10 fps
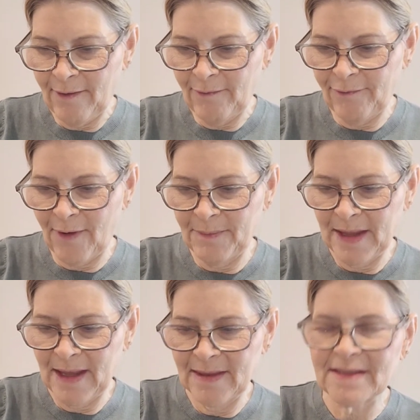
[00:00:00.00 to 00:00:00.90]
from
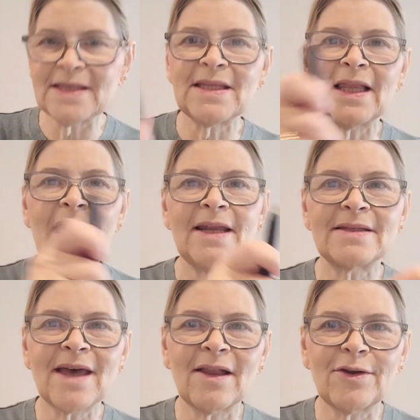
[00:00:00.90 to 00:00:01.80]
this is the
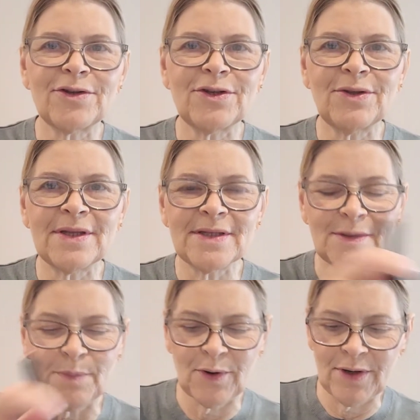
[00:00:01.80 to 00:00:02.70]
lightest color too. This
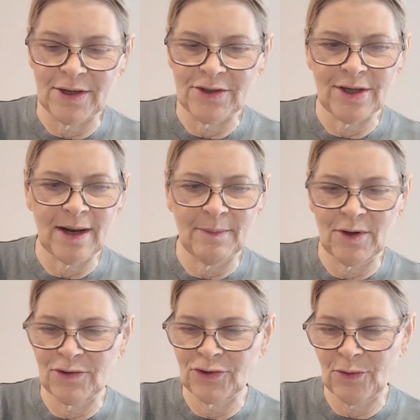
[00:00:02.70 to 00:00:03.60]
is Burnish, and I'm
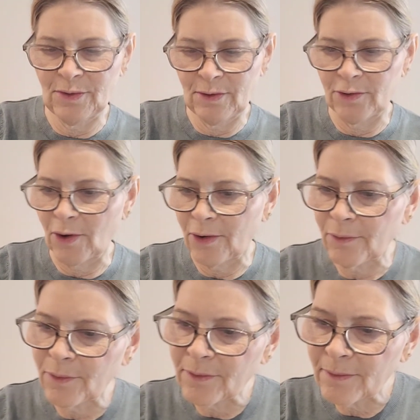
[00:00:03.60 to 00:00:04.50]
going to show it, or not,
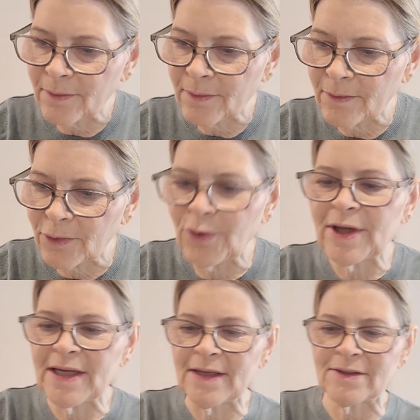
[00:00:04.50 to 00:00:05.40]

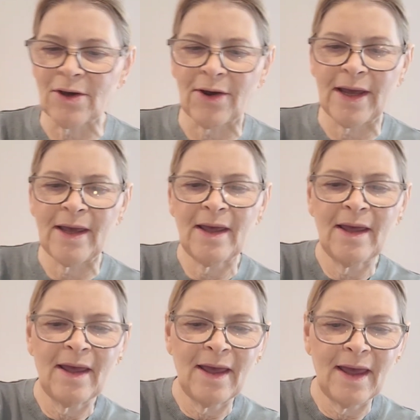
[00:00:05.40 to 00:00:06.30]
Nudity, sorry.
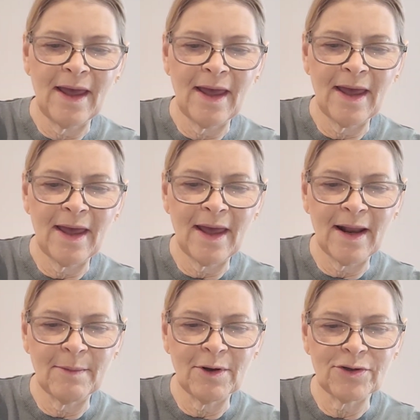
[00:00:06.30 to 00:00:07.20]
And
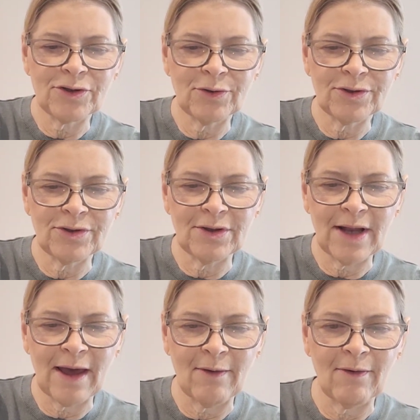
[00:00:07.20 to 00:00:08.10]
I'm going to show it to you
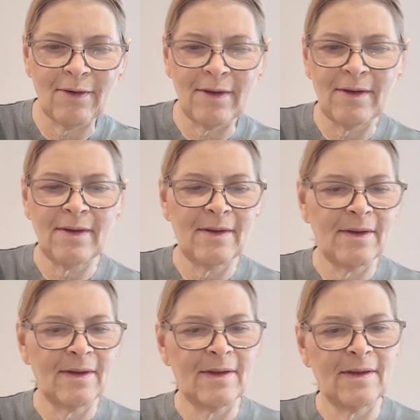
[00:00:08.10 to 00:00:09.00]
now.
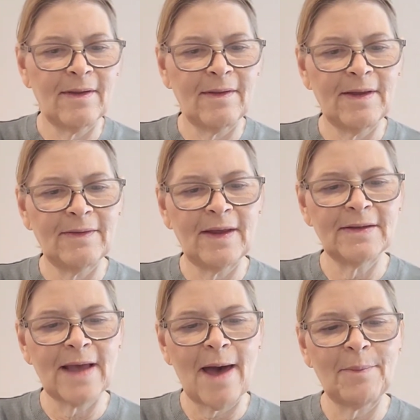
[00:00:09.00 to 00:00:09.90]
These
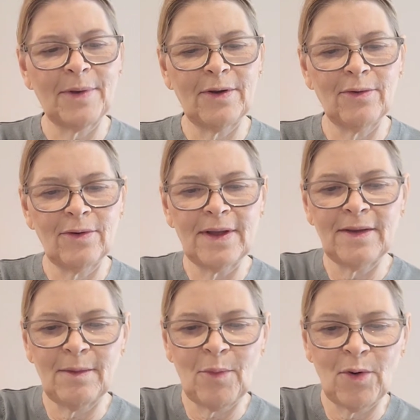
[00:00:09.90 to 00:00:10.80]
things happen early
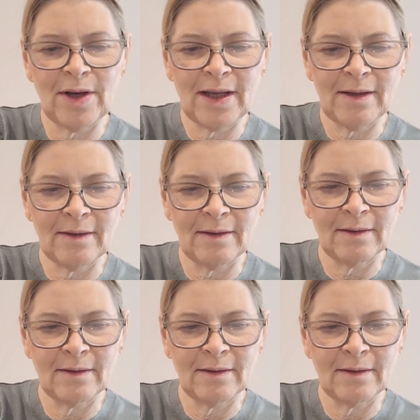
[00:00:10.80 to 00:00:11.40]
in the morning